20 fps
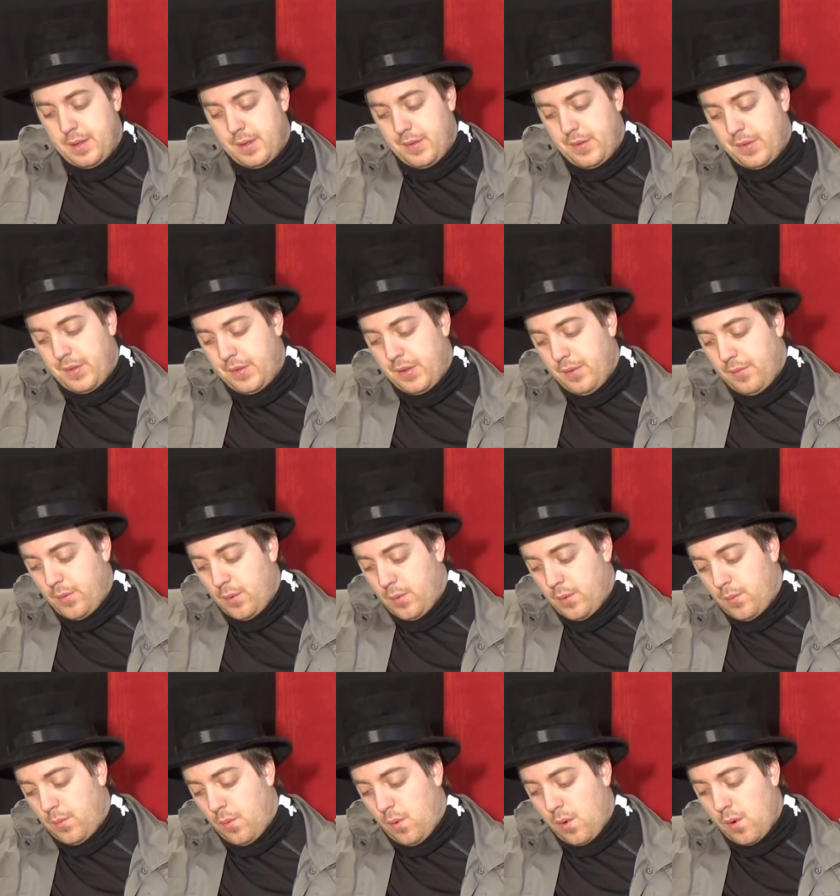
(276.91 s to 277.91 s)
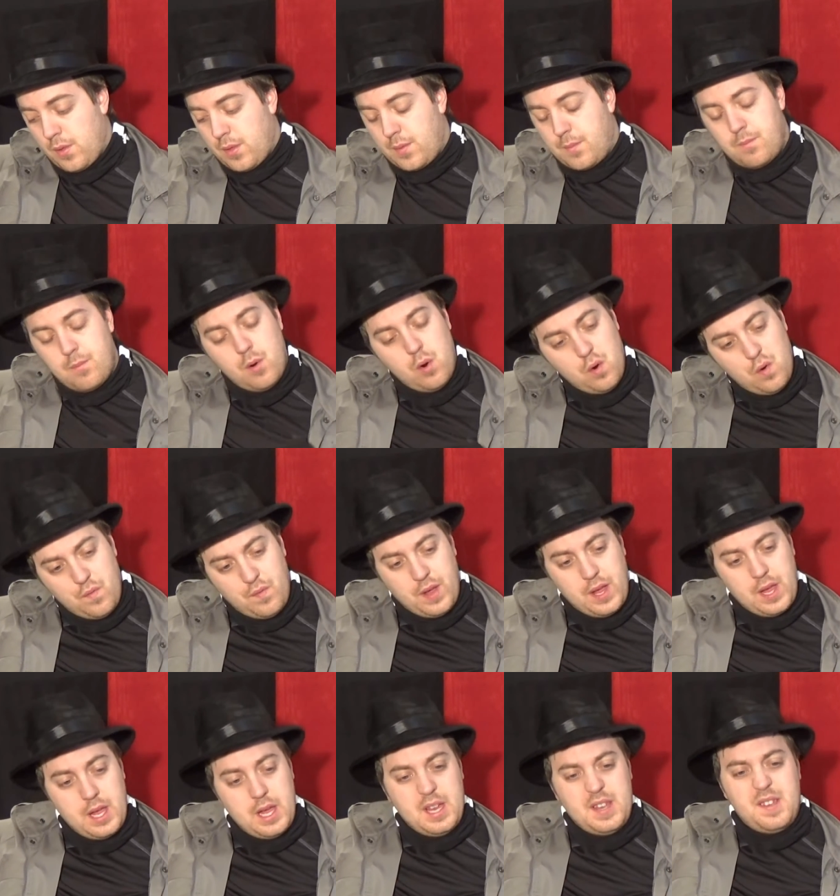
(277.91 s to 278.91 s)
Civil War, the
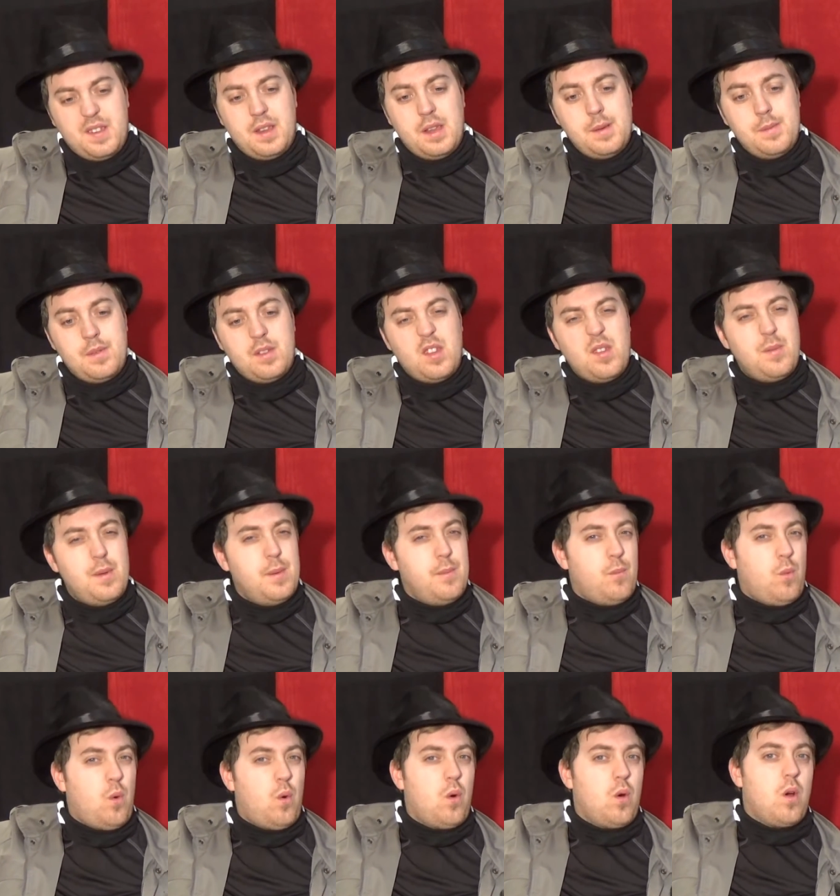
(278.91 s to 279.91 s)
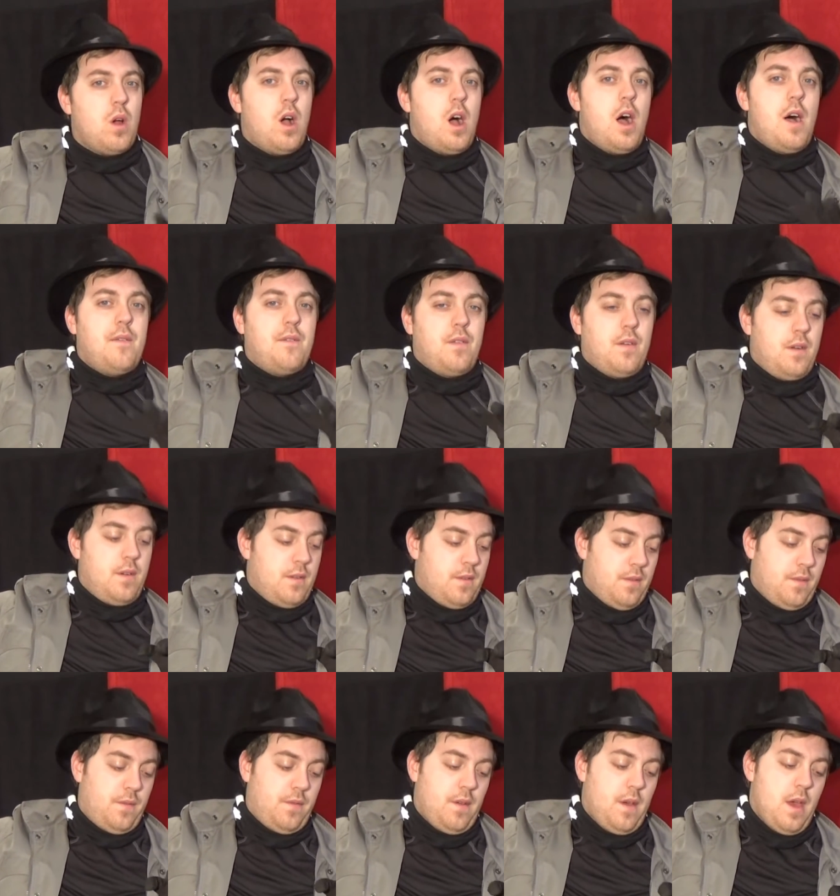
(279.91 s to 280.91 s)
movie, it seems to be more off
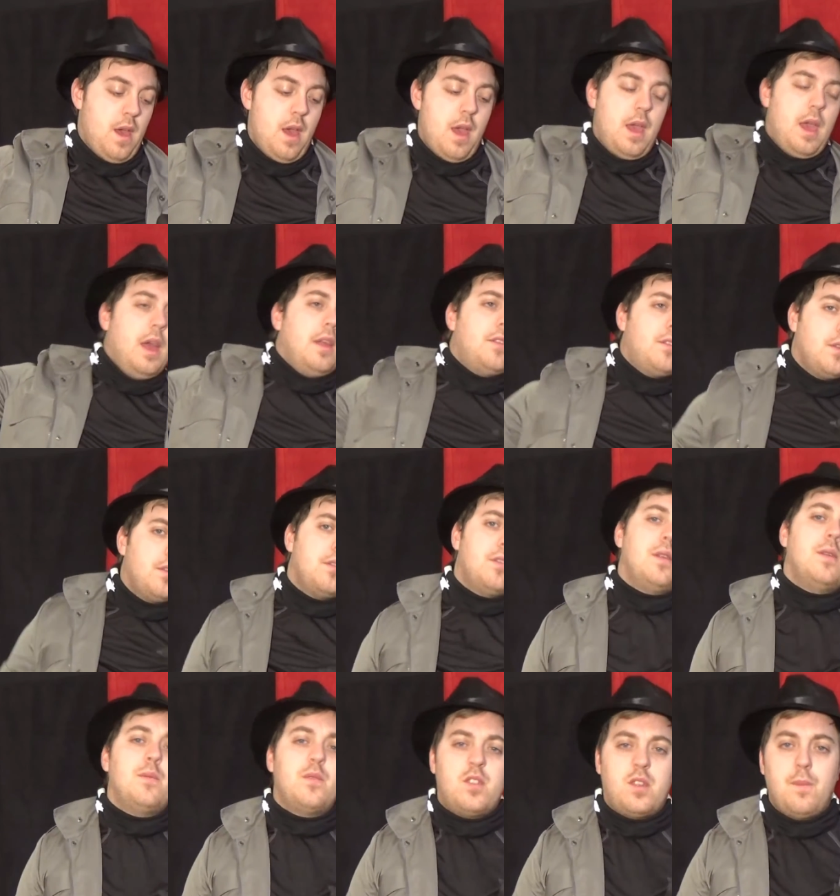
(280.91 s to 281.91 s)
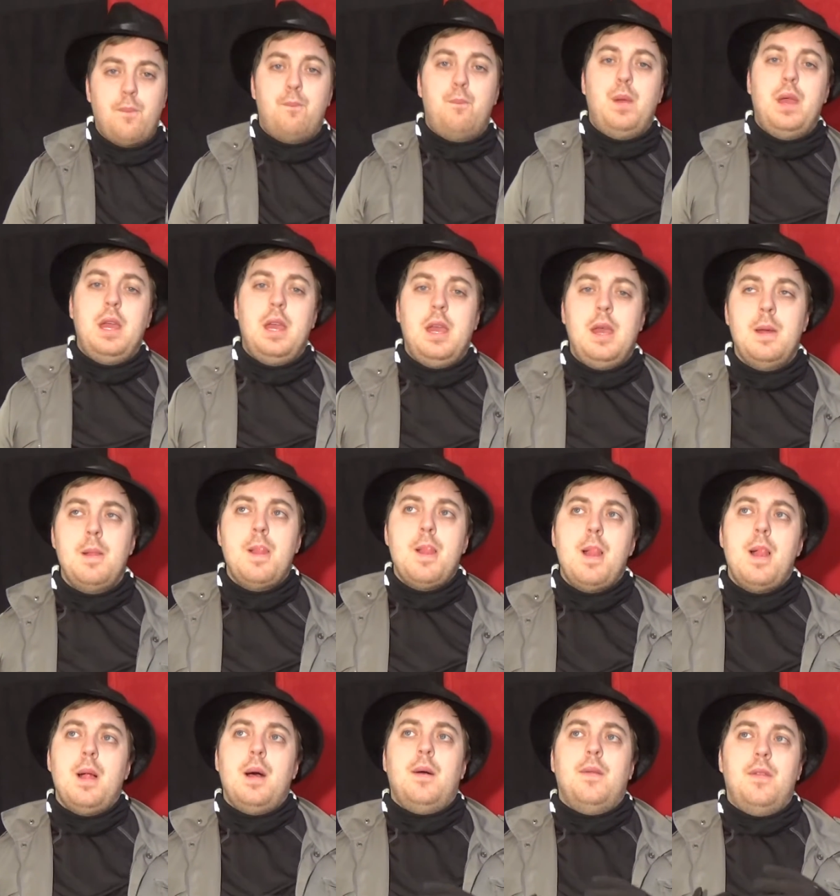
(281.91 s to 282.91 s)
of, it still seems to be
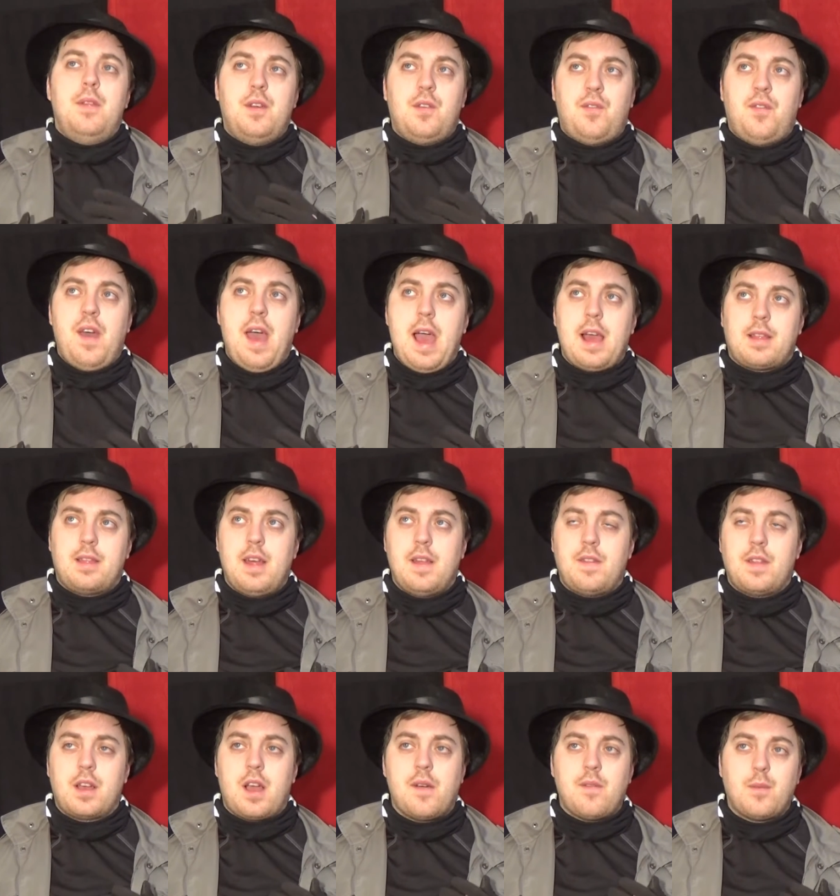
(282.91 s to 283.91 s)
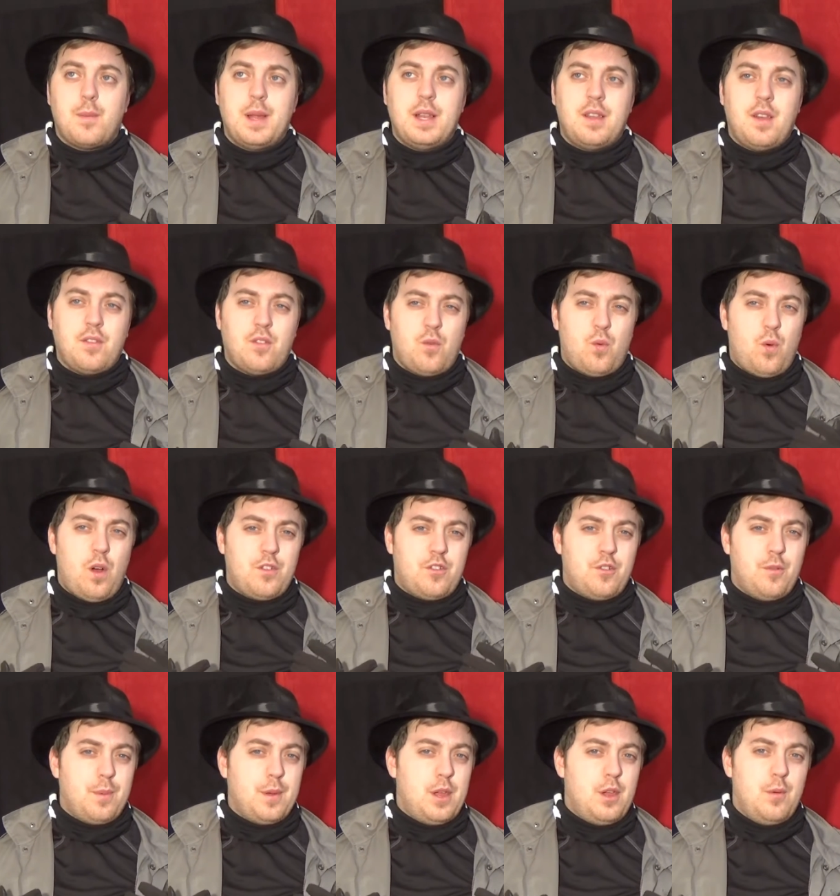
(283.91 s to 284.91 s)
the fact that the government doesn't want
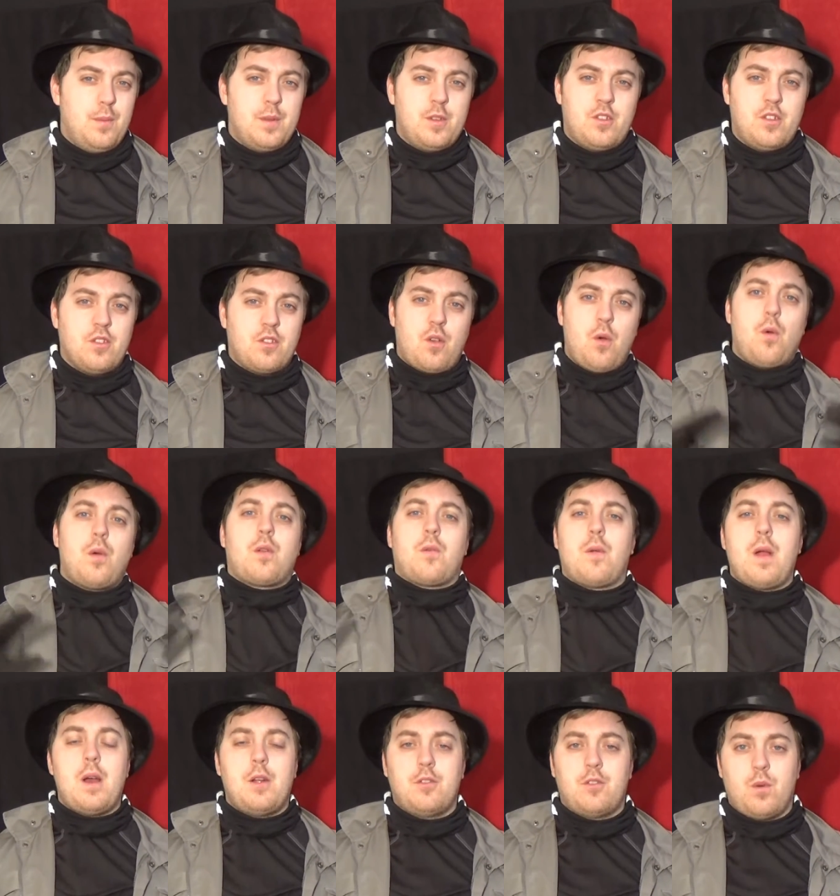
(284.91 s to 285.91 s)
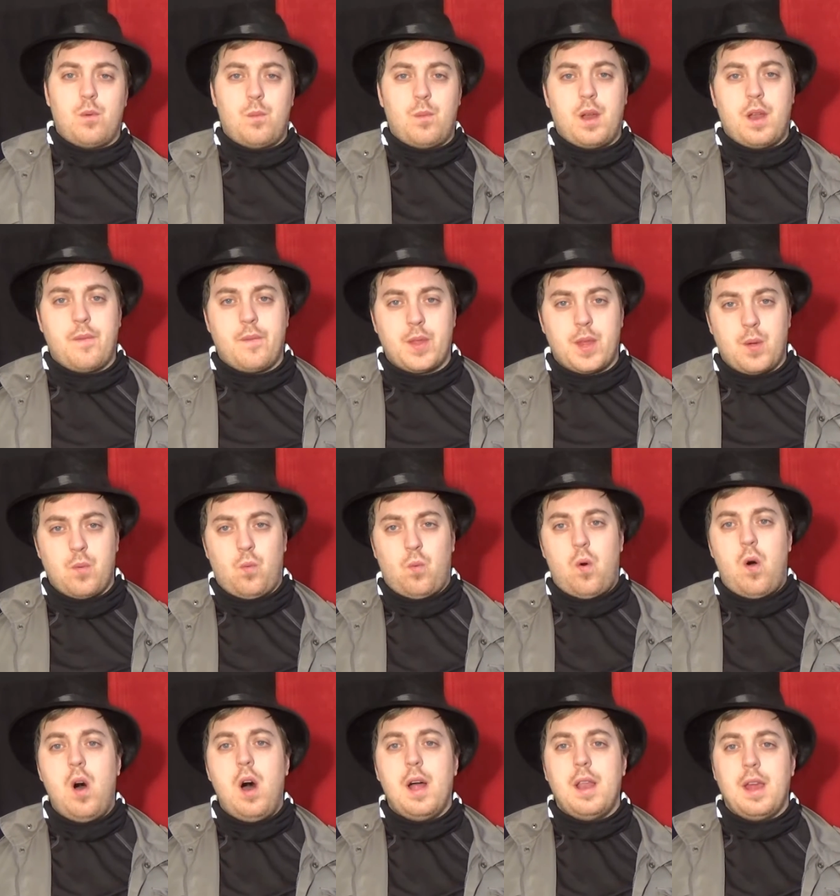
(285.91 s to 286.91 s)
superhumans just going around doing whatever they
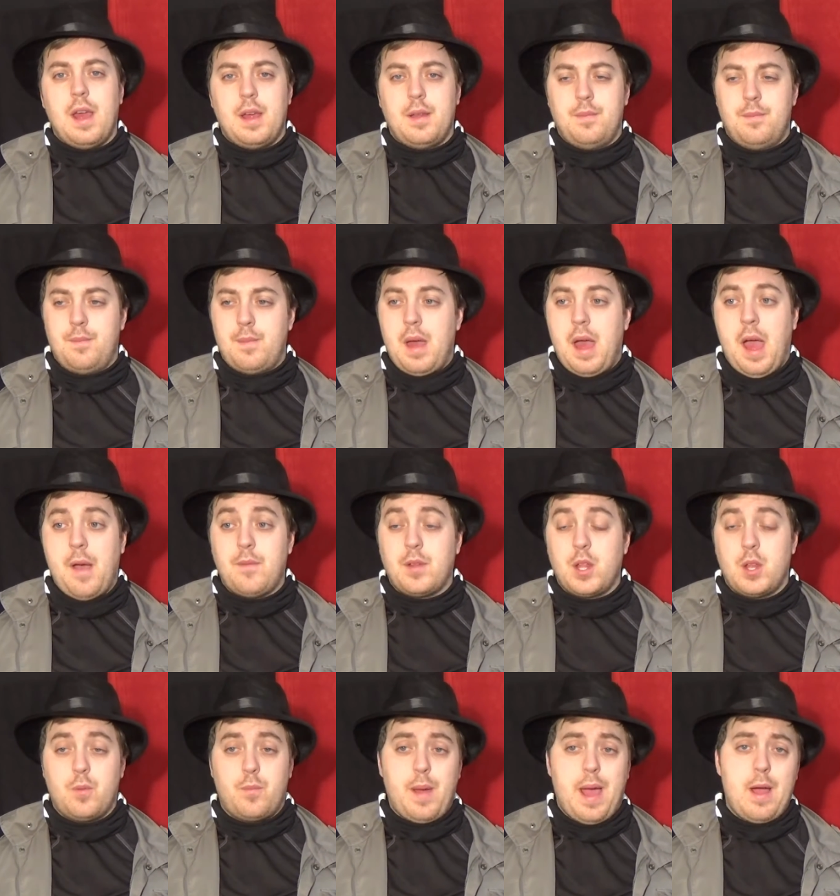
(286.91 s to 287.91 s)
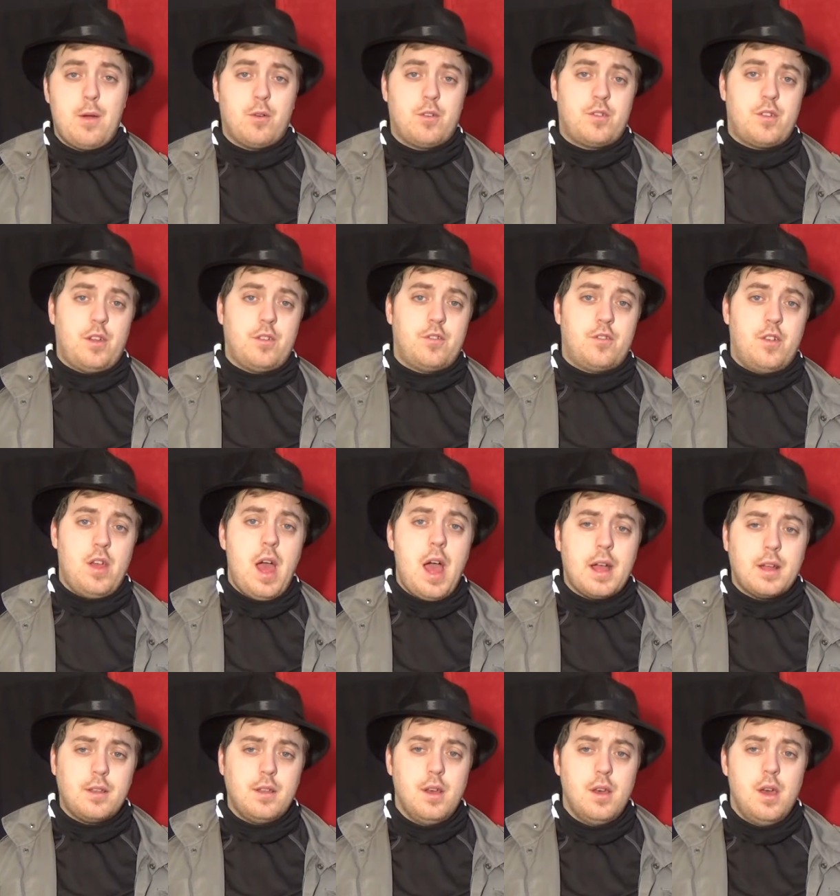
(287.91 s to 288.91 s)
want and having their powers
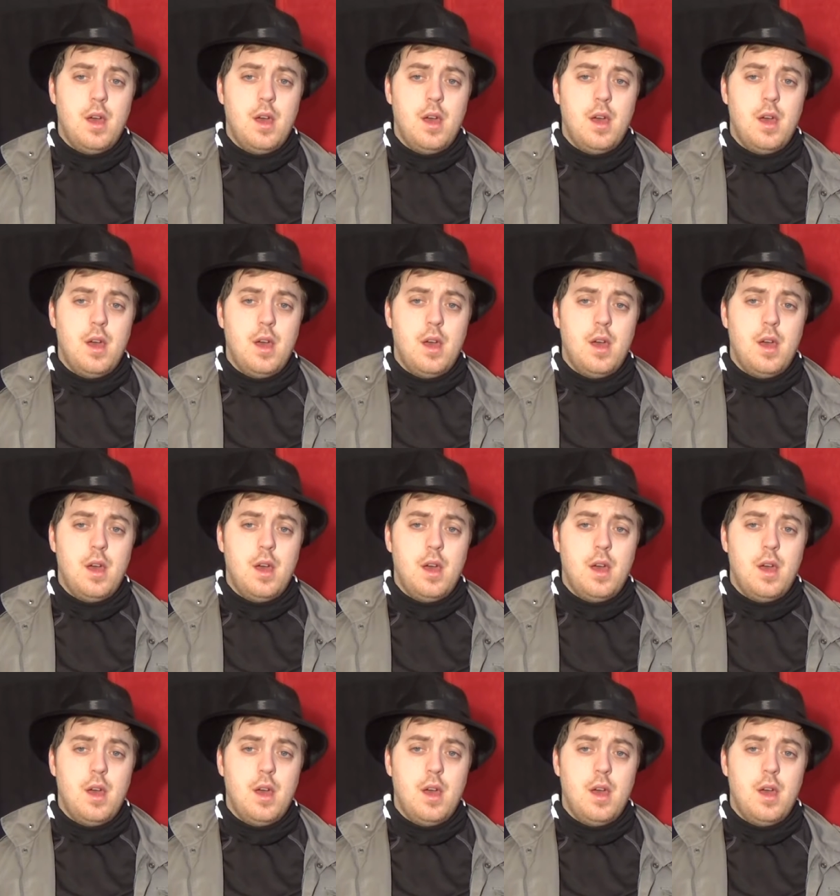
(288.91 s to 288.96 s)
unchecked.